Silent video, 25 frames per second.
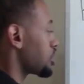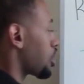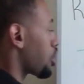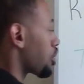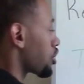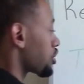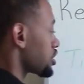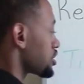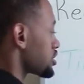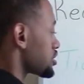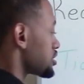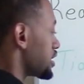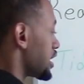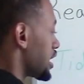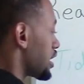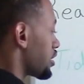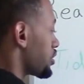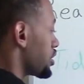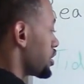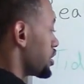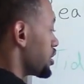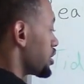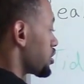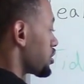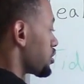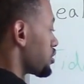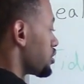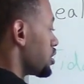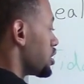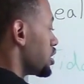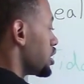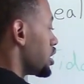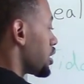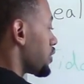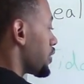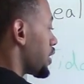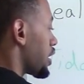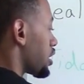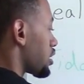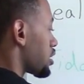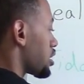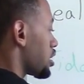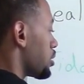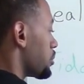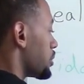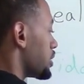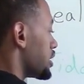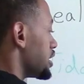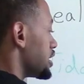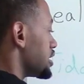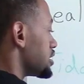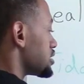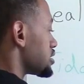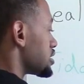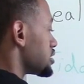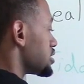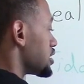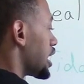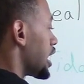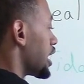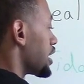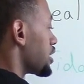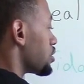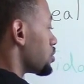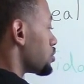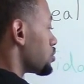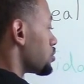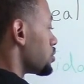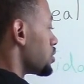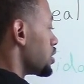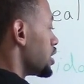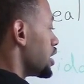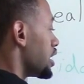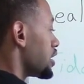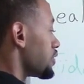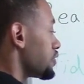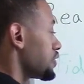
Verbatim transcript: artists down here that are coming into Tidal,